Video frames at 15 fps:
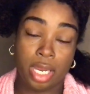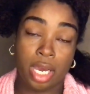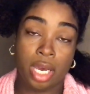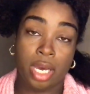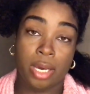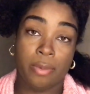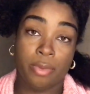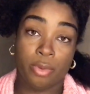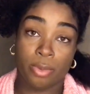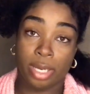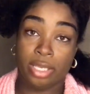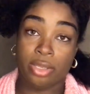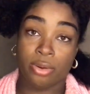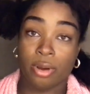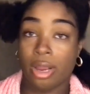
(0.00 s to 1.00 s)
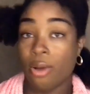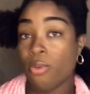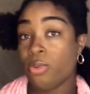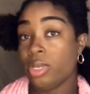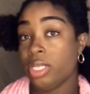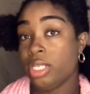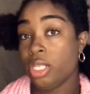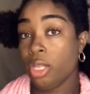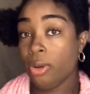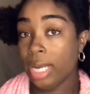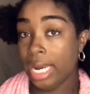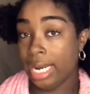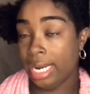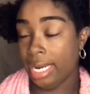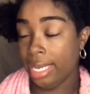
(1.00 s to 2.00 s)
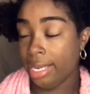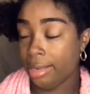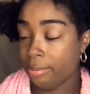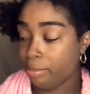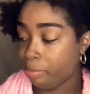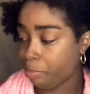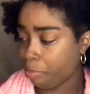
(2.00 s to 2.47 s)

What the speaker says: the restaurant was located in.